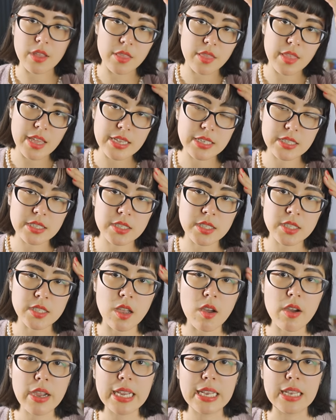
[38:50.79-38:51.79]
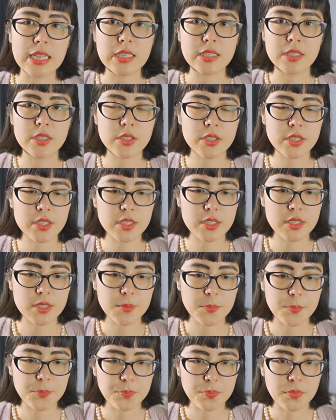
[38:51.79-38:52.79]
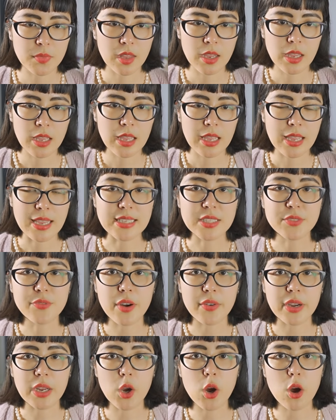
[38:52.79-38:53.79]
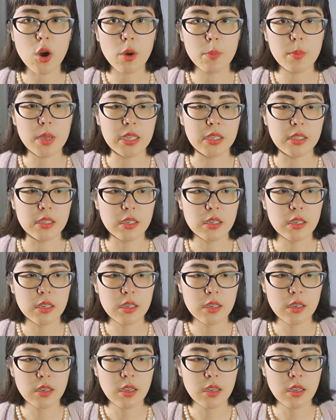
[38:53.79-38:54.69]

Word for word: that this silence is very common